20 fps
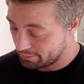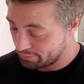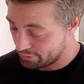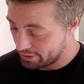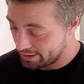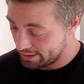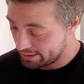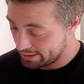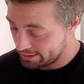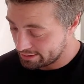
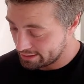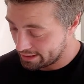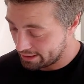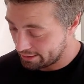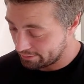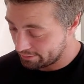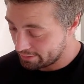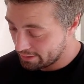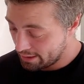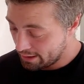breaking it
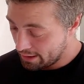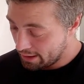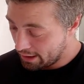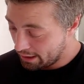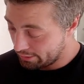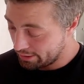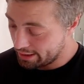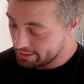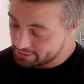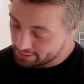down. Oh
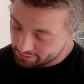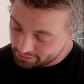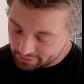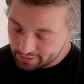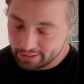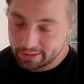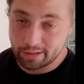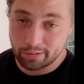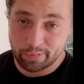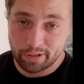yeah, so just a
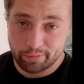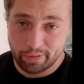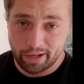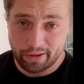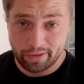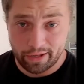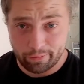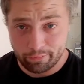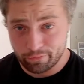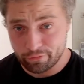little bit about
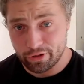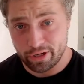them.